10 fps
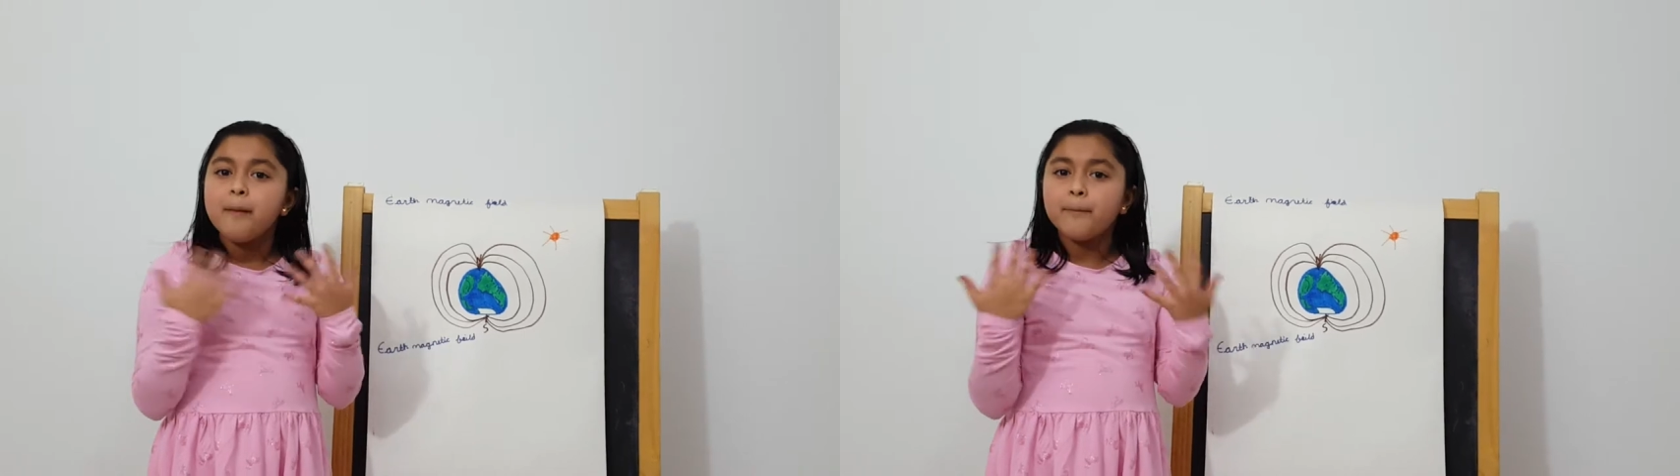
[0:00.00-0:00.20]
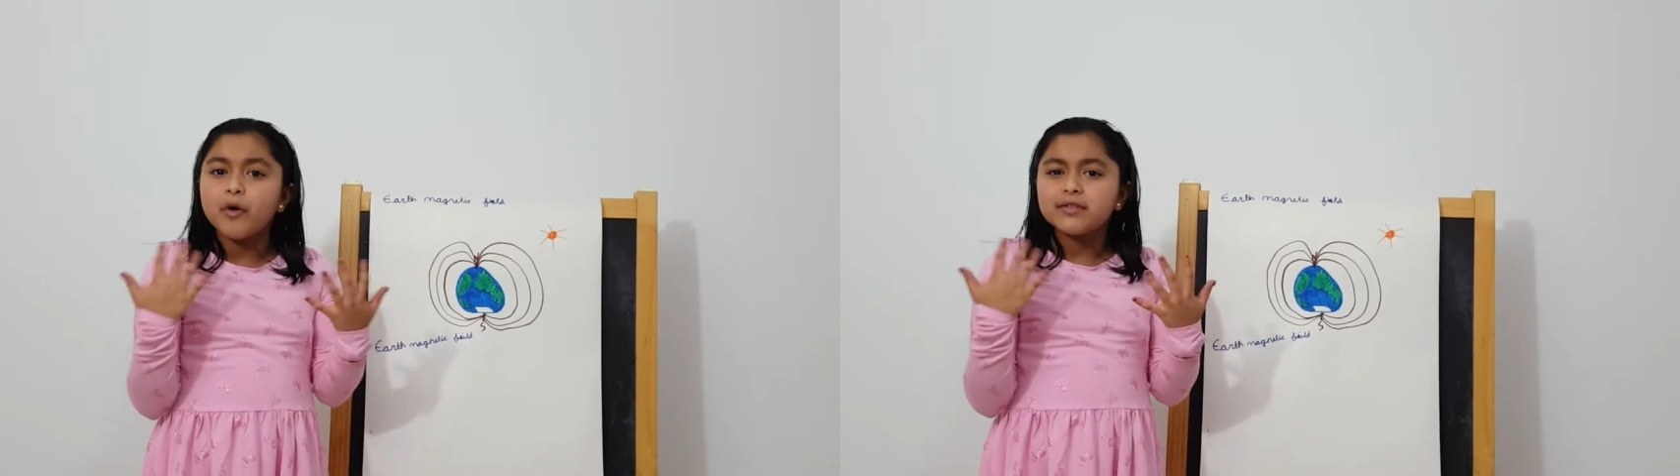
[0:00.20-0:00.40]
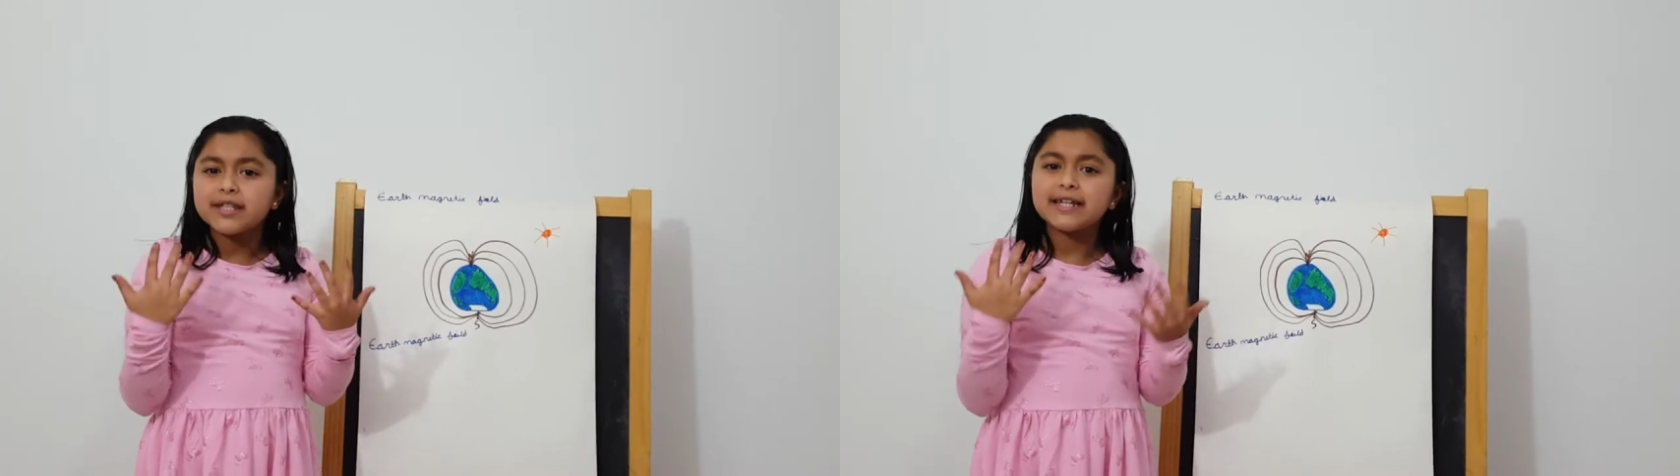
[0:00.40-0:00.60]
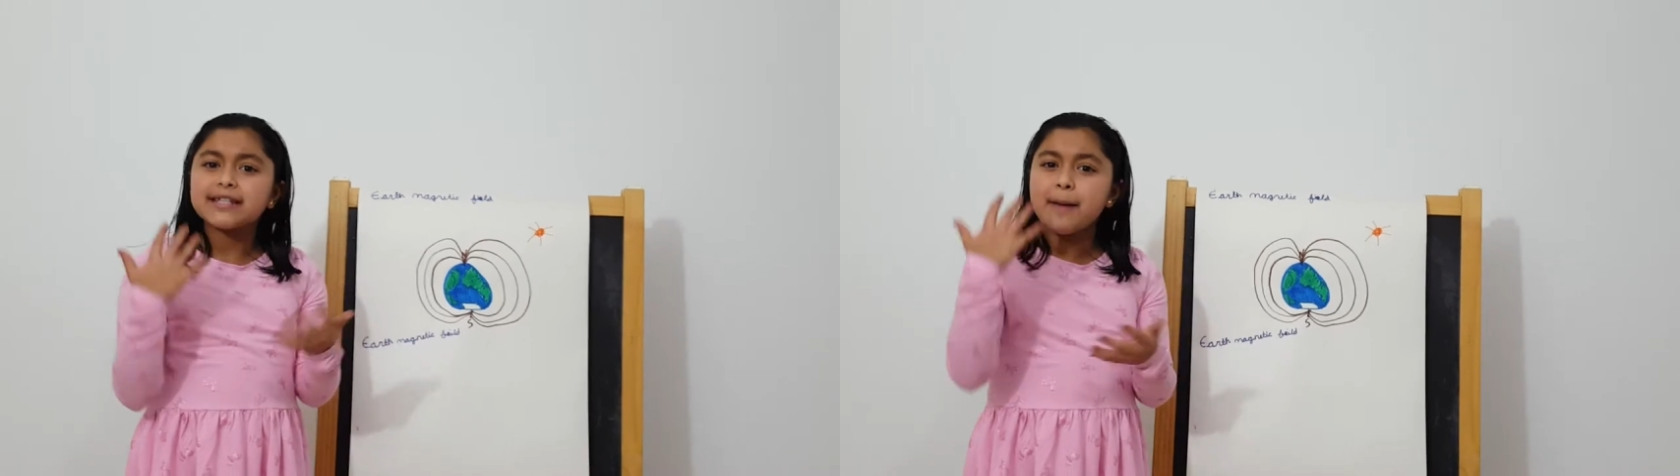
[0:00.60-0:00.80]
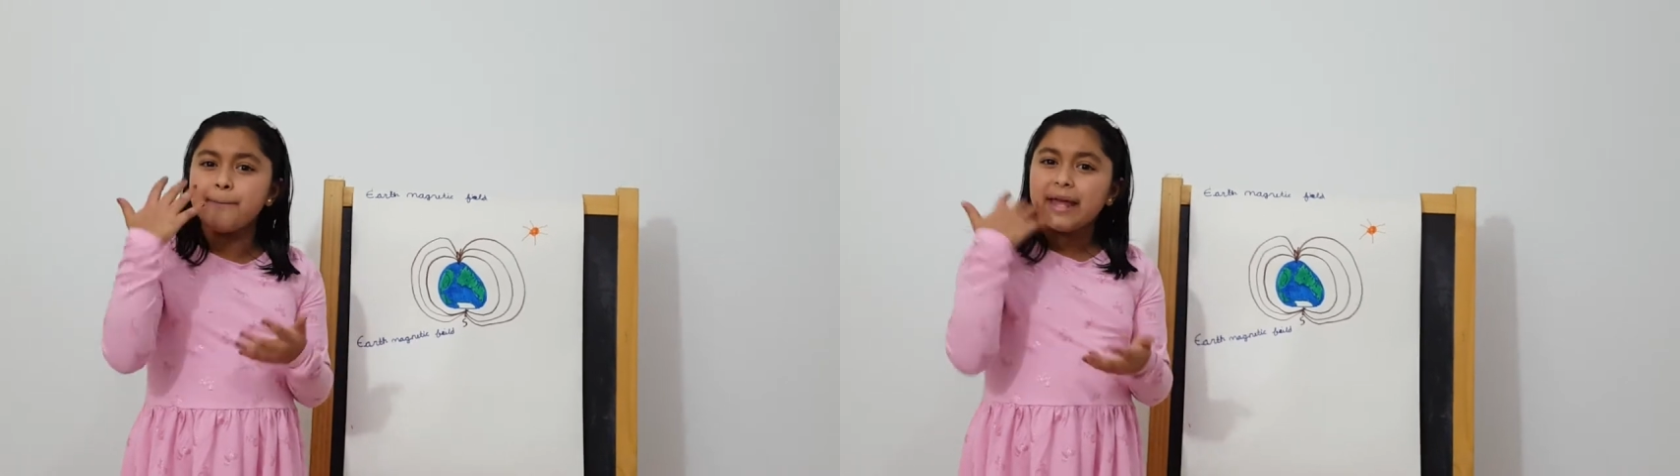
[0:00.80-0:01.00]
most things
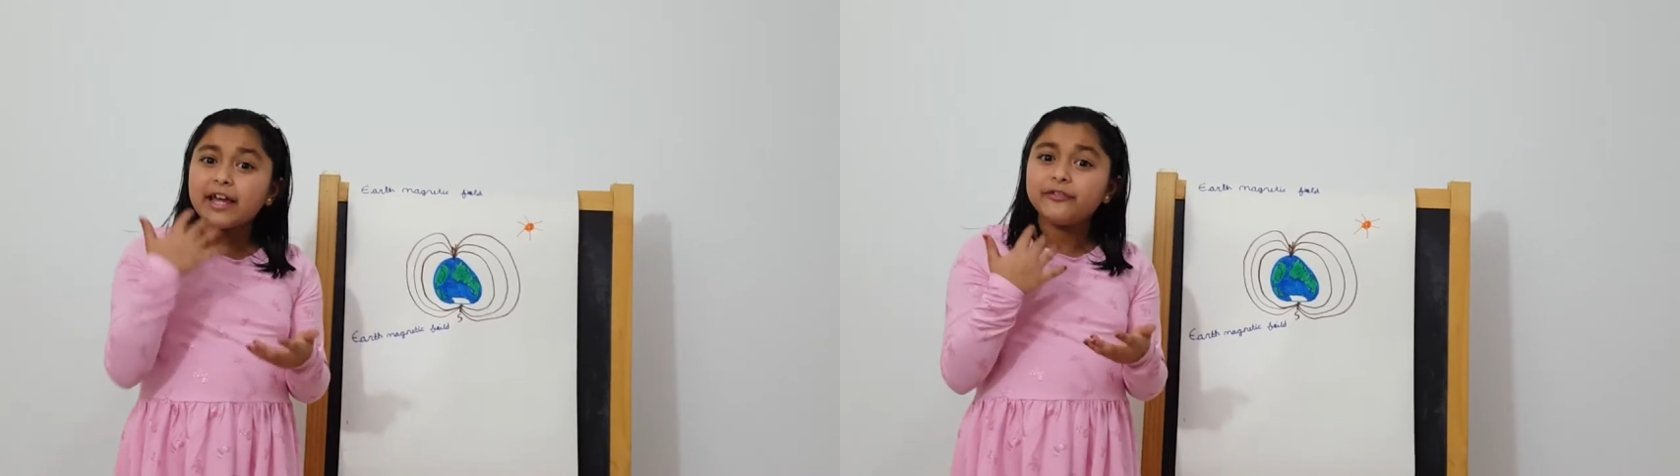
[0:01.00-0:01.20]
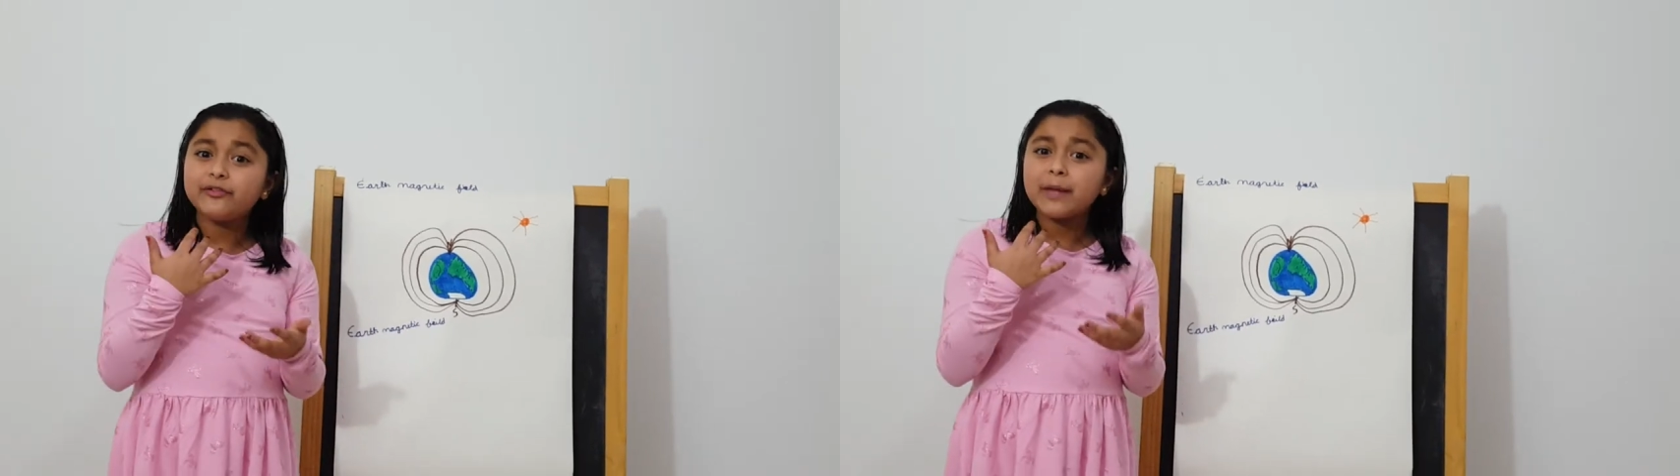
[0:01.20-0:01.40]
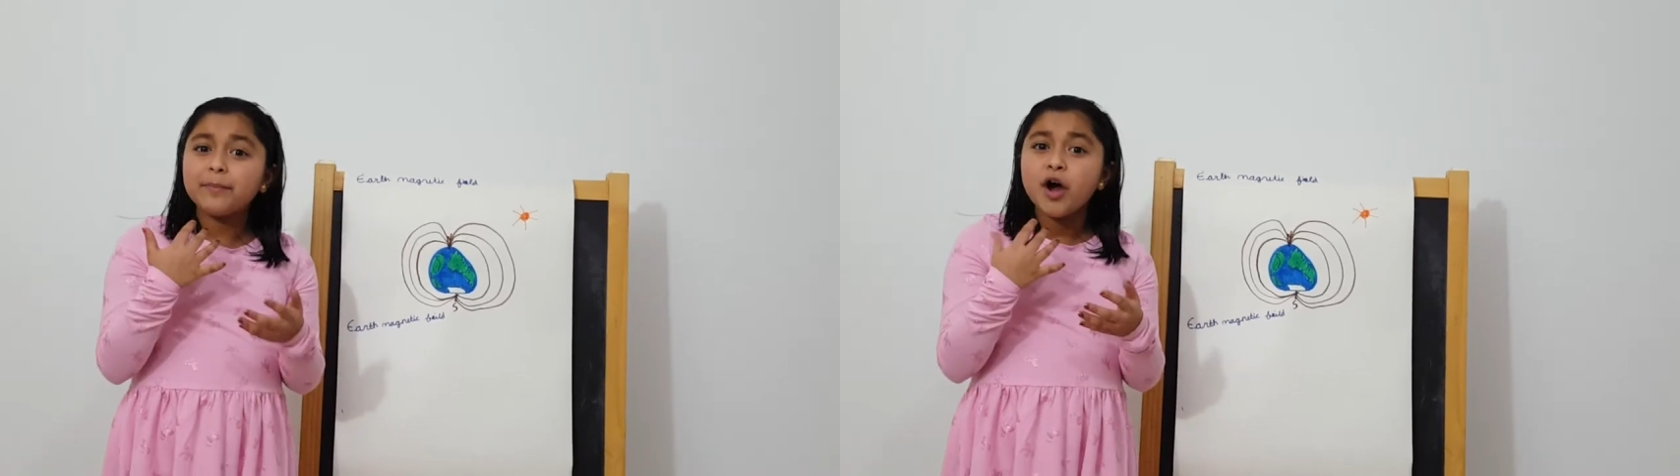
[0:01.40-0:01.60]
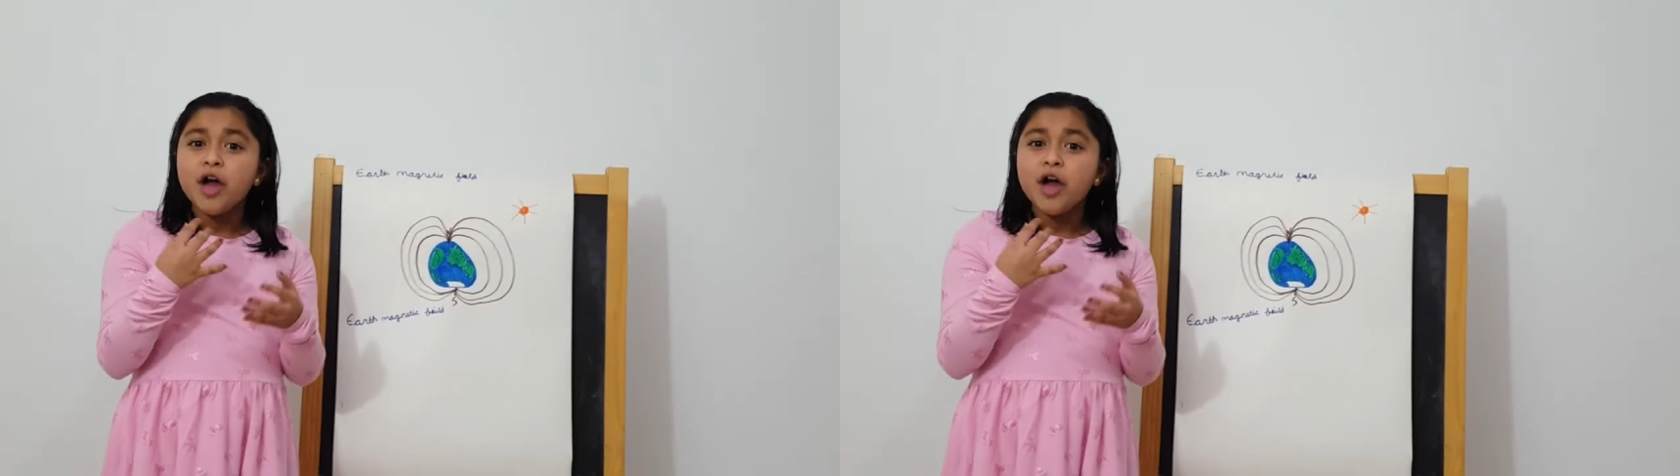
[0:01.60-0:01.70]
that make it flip